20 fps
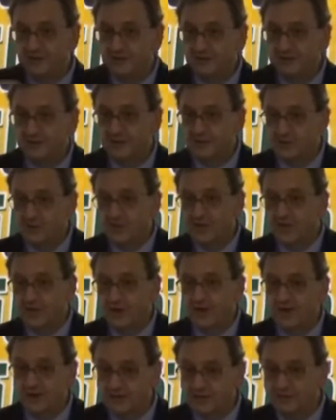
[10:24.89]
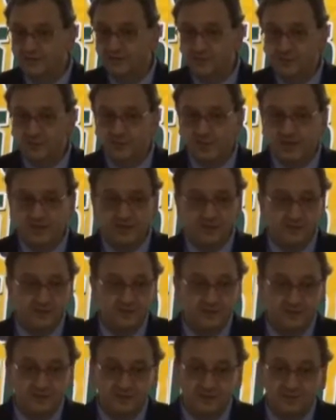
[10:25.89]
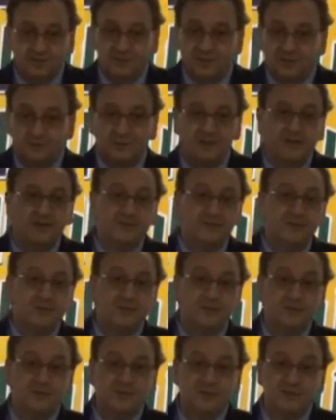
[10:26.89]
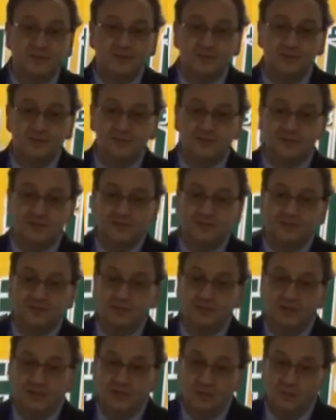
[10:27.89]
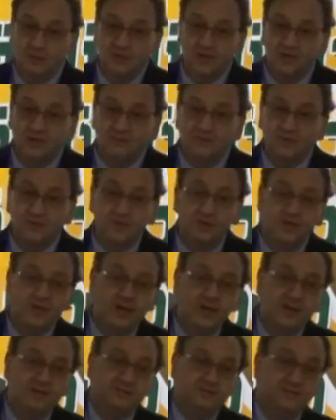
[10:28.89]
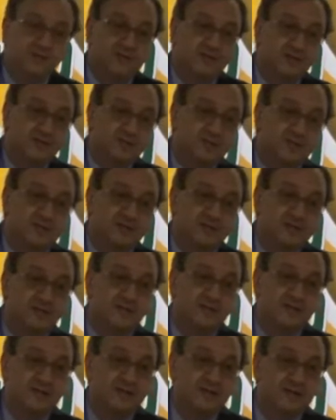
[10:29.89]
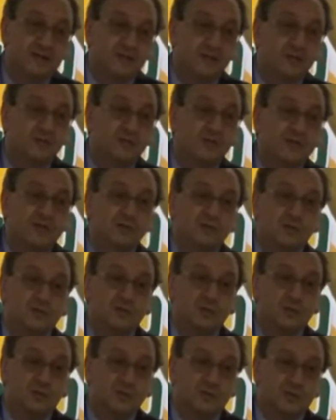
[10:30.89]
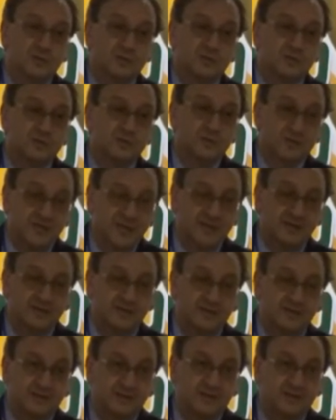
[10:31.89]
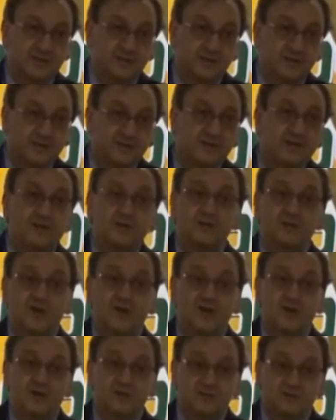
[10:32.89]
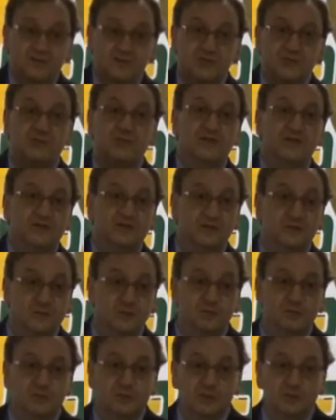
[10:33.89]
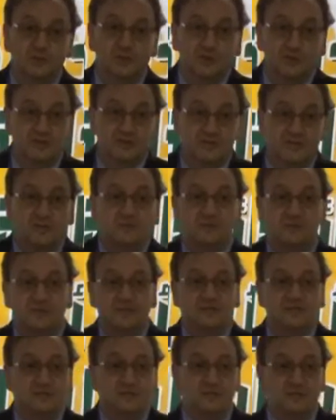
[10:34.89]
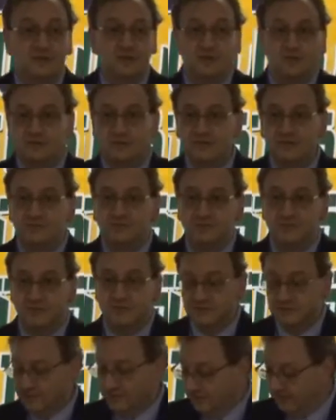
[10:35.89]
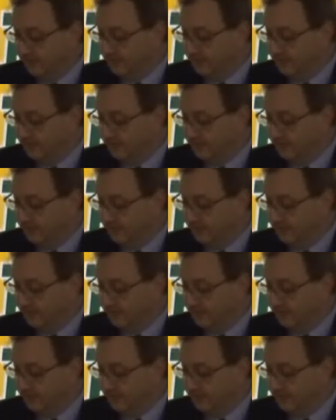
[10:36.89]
The GI, okay. But the blood always has to be sterile. Whenever you have bacteria or microorganisms, candida, then you have severe, what we call septicemia or sepsis.